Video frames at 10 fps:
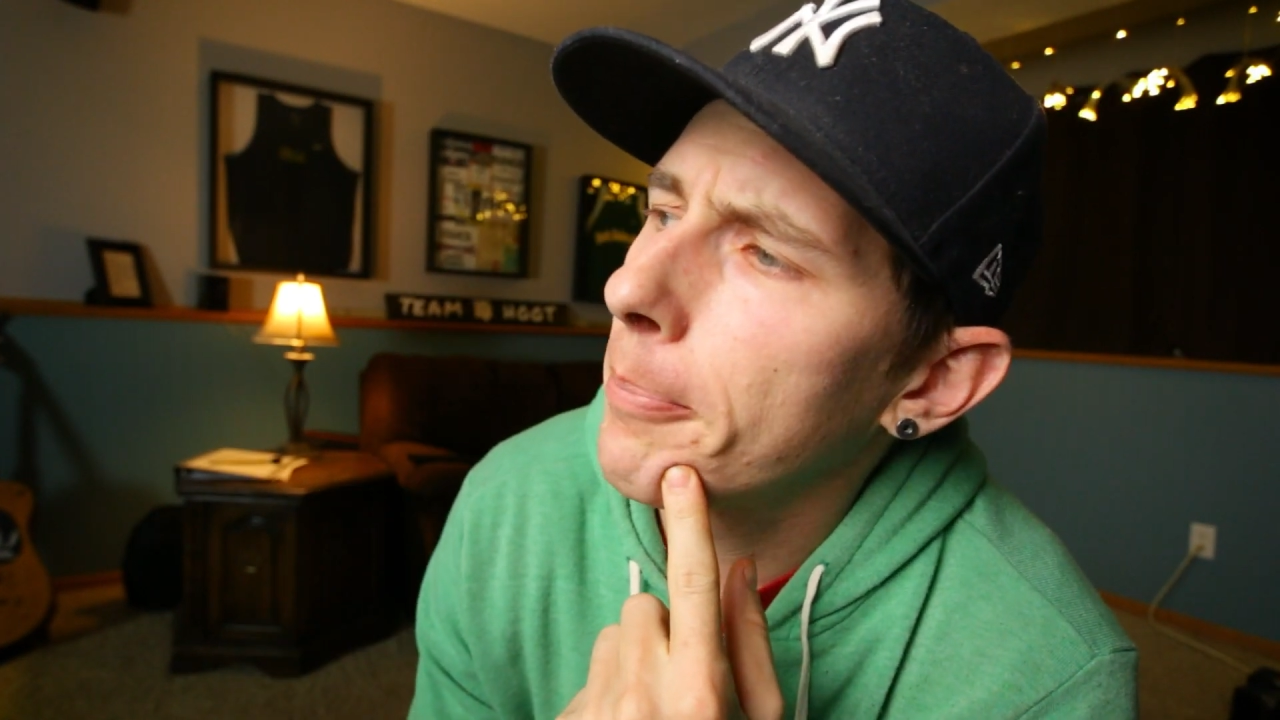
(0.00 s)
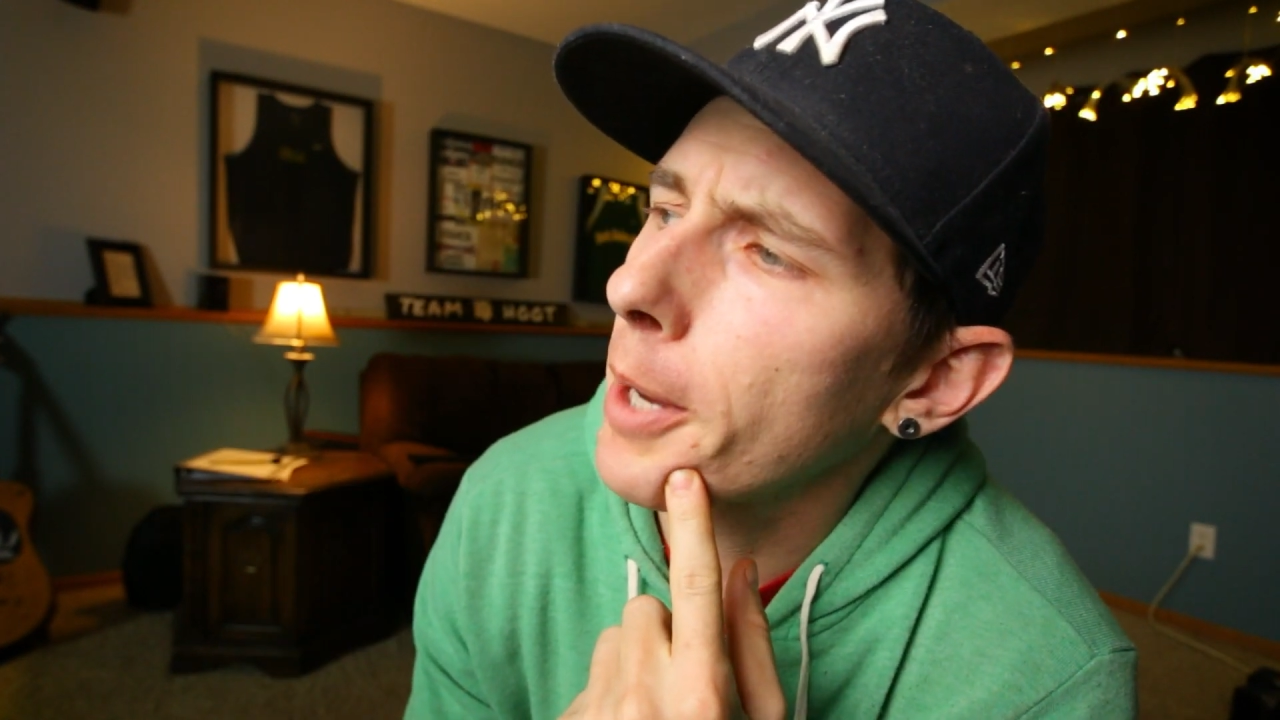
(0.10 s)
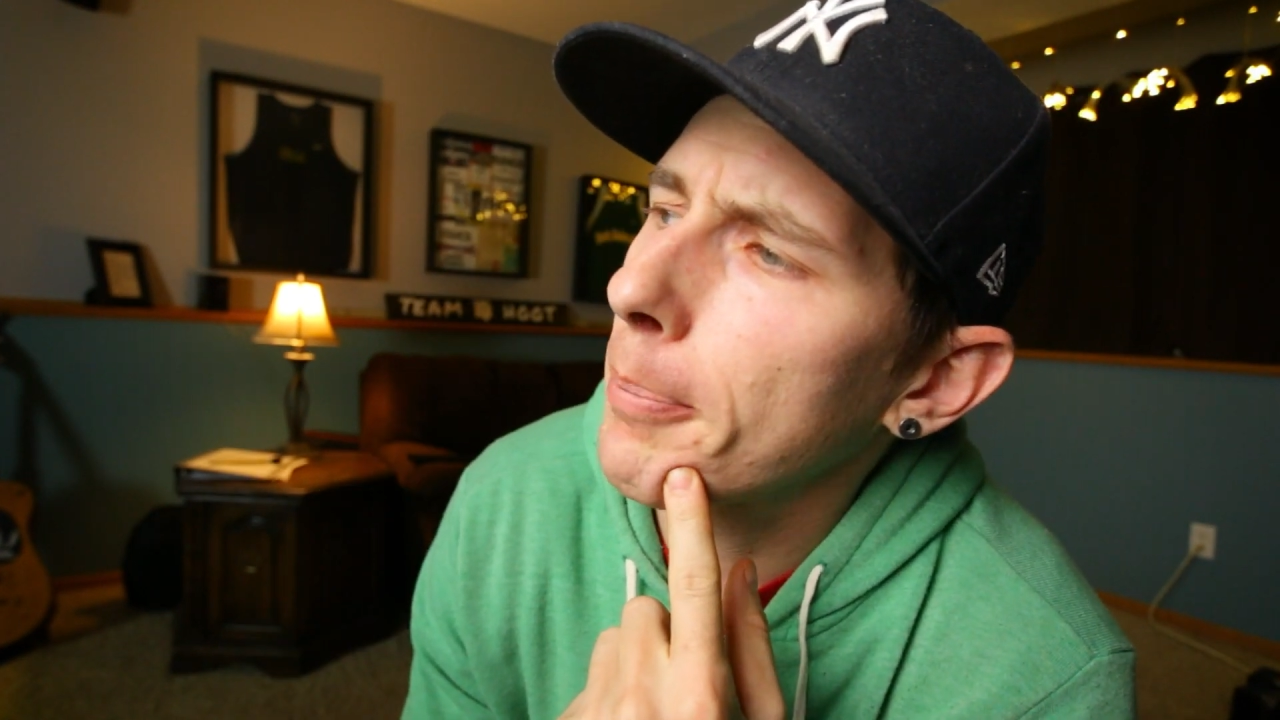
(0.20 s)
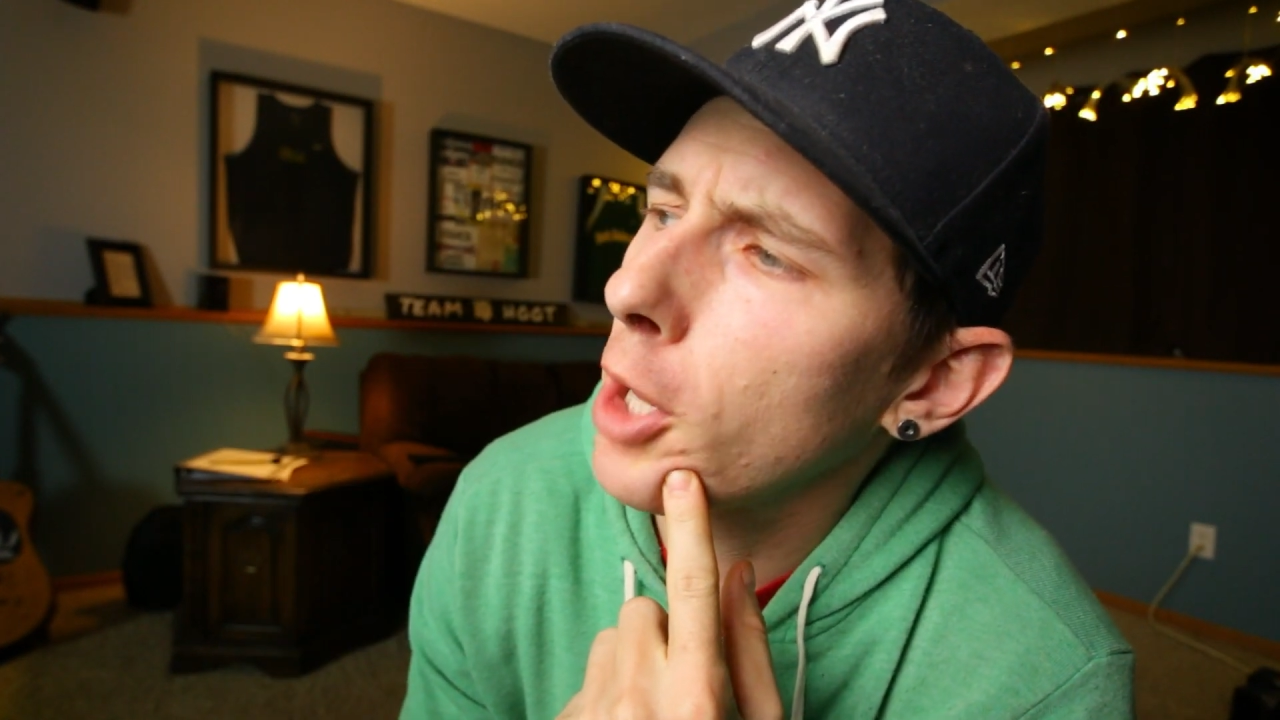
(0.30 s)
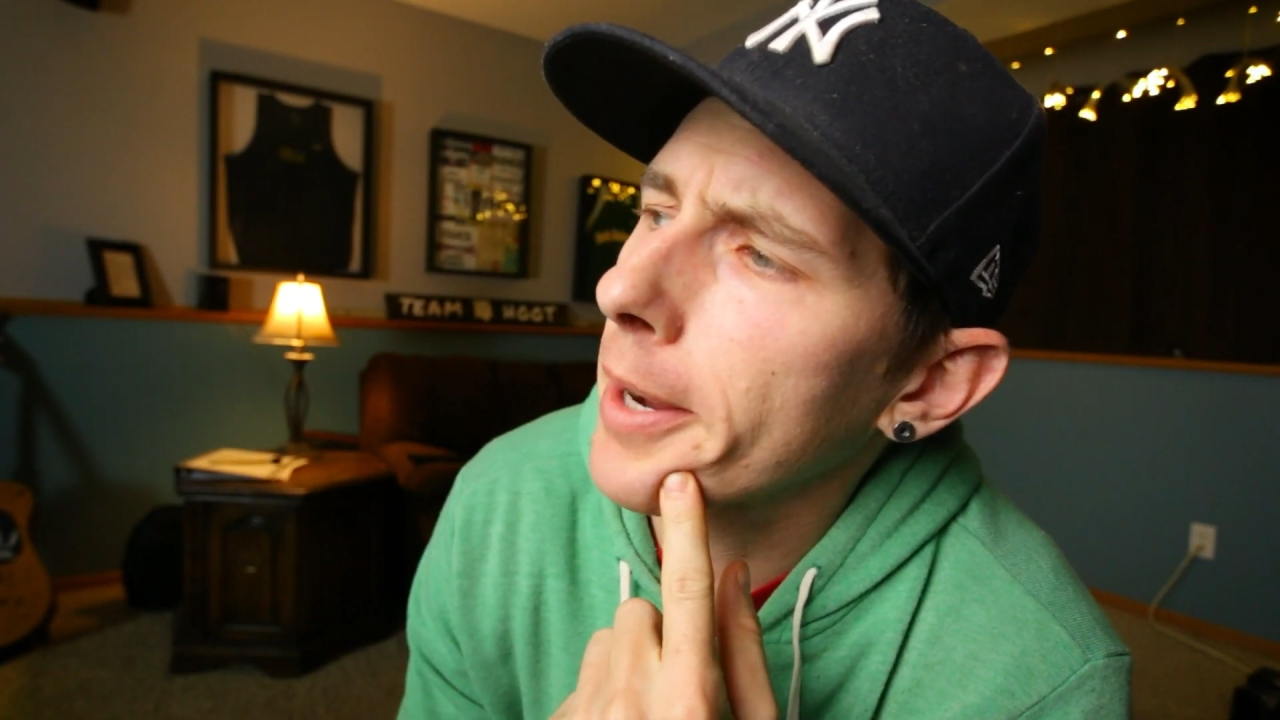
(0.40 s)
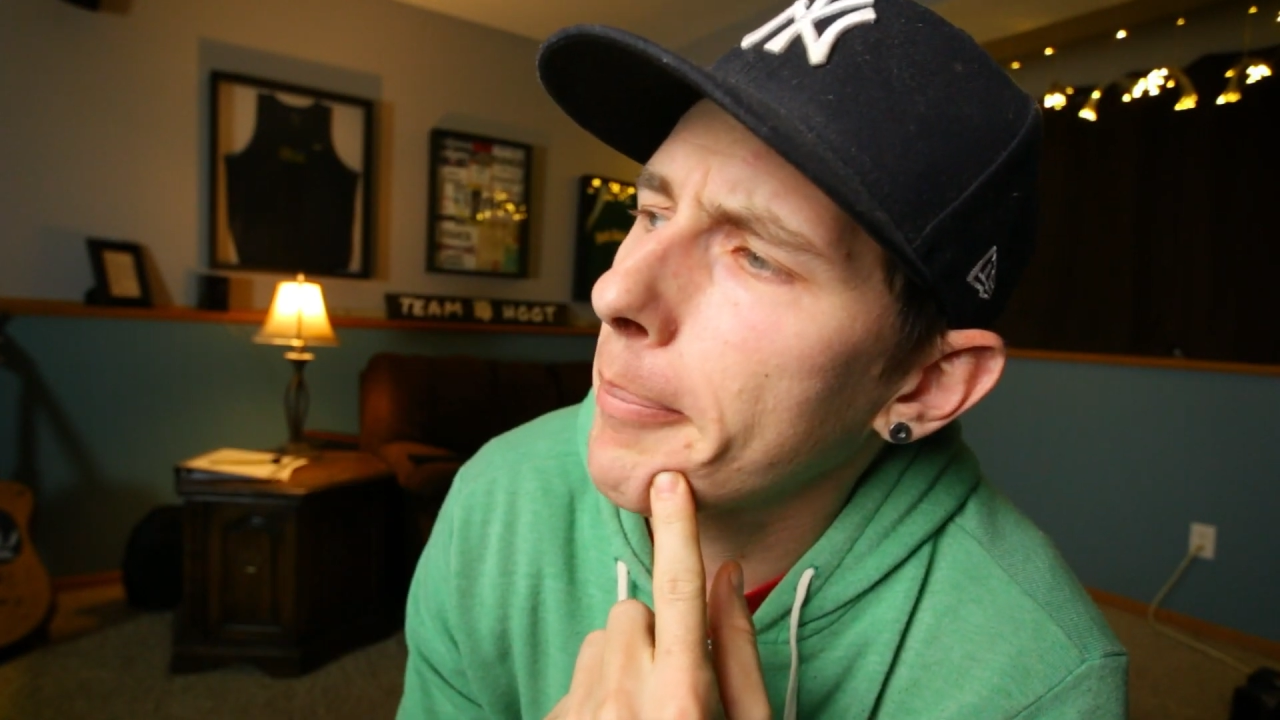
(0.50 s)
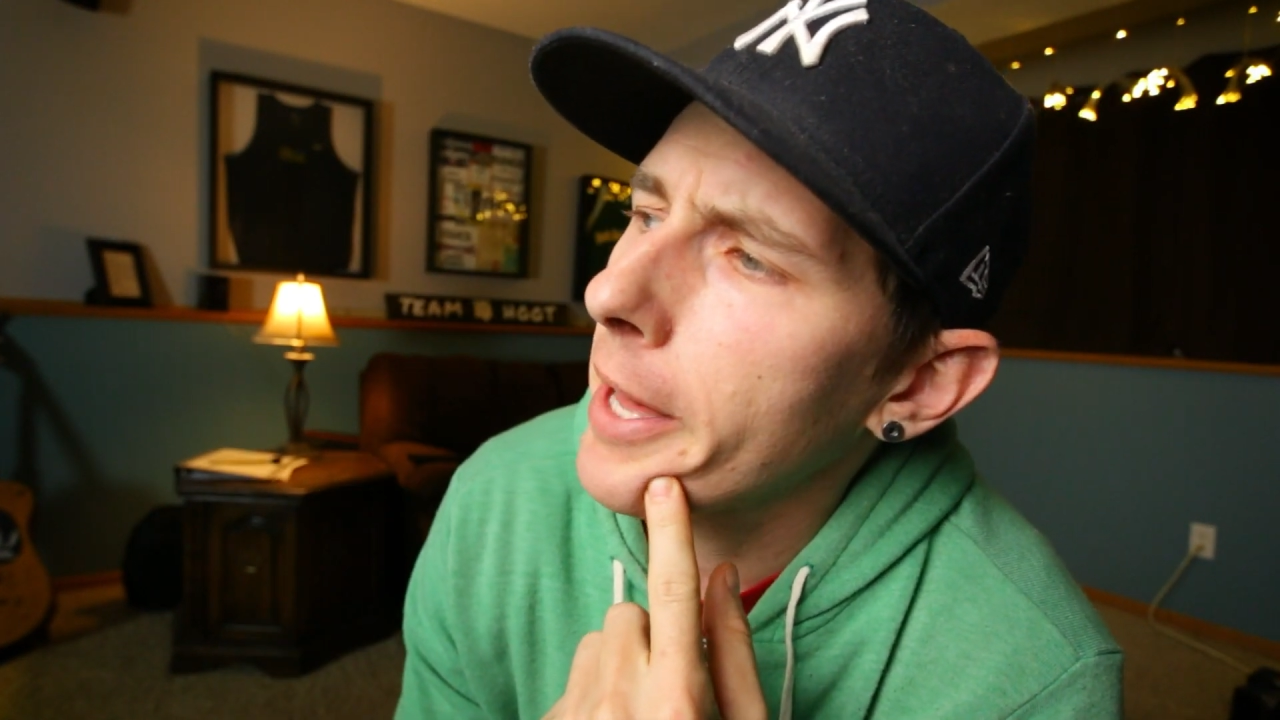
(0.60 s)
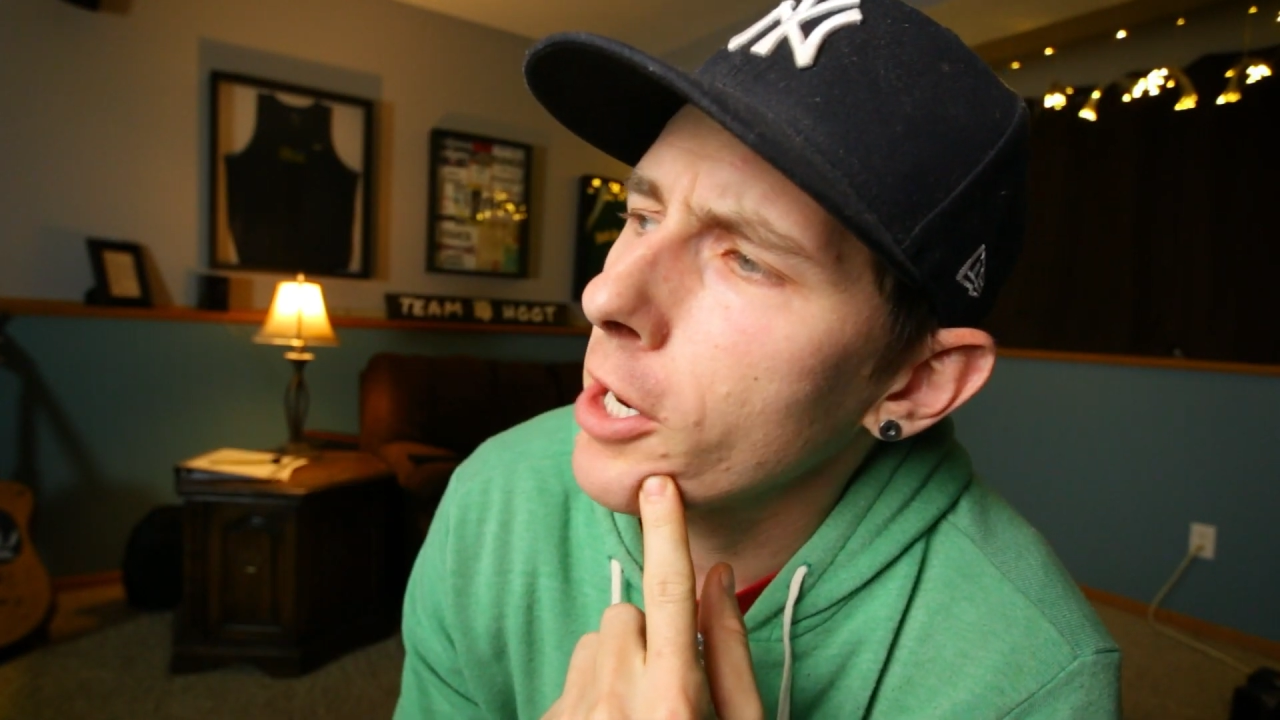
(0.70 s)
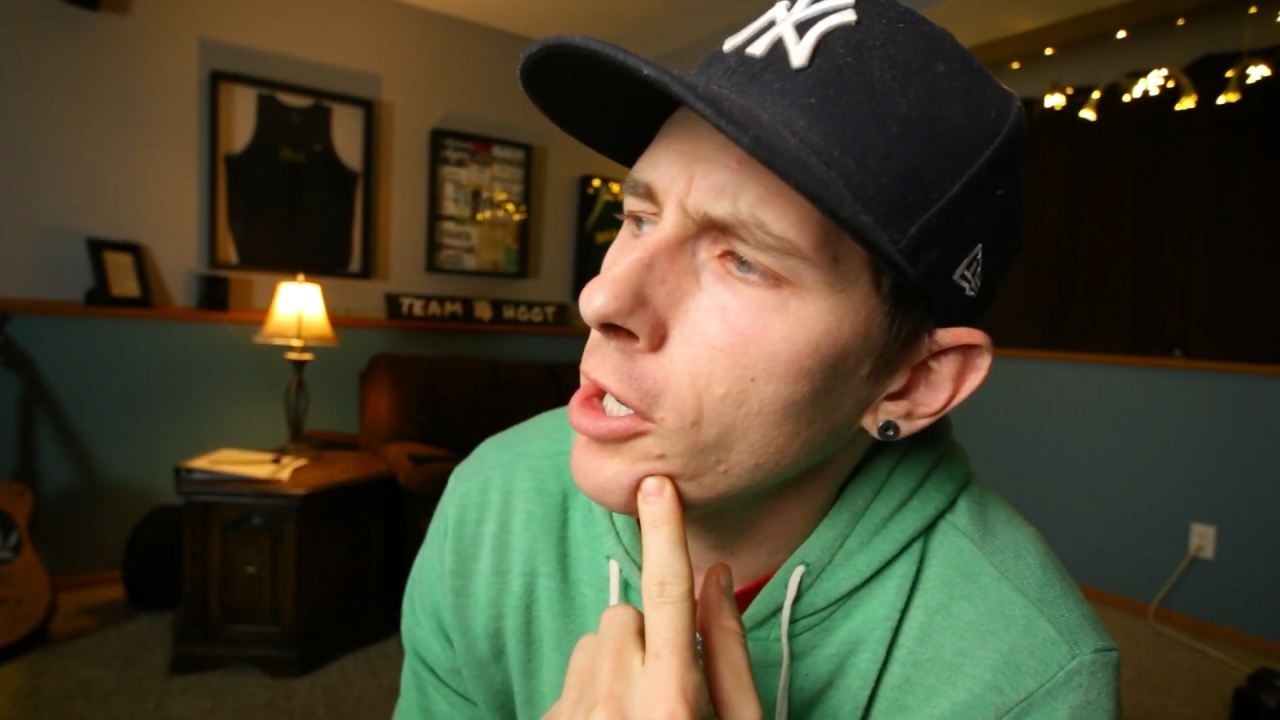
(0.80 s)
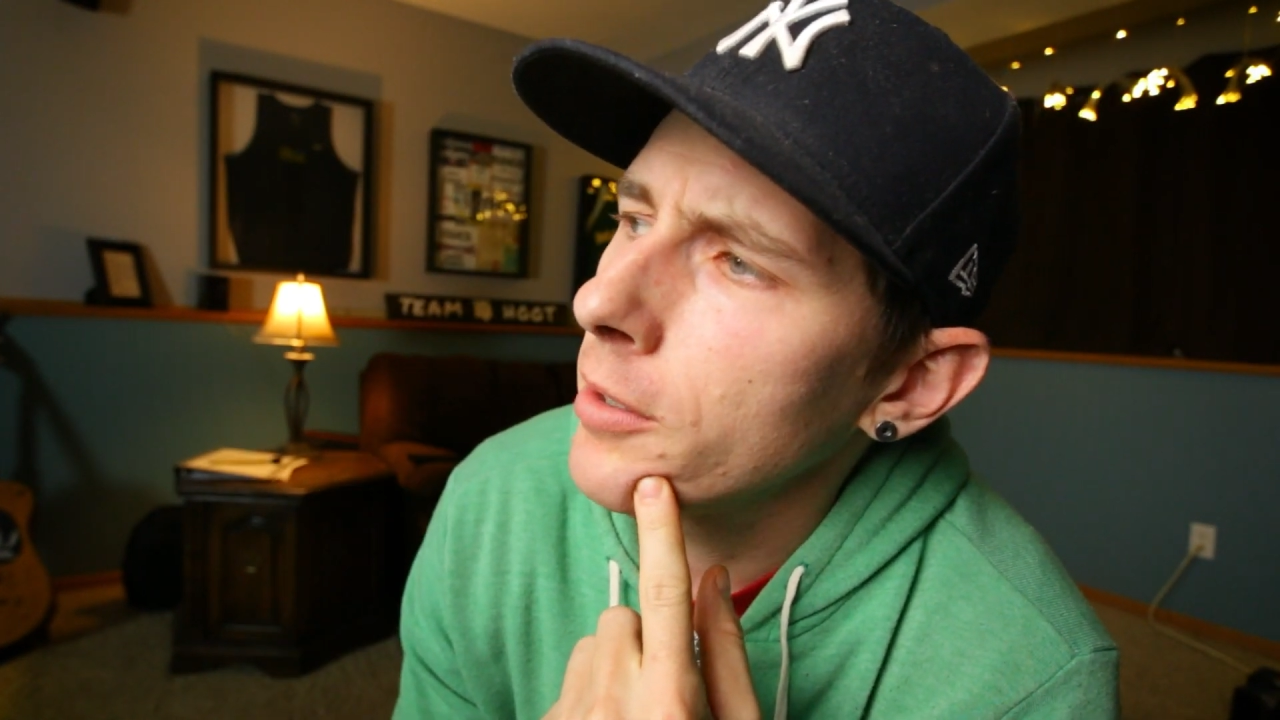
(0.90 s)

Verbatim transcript: butt plug matter?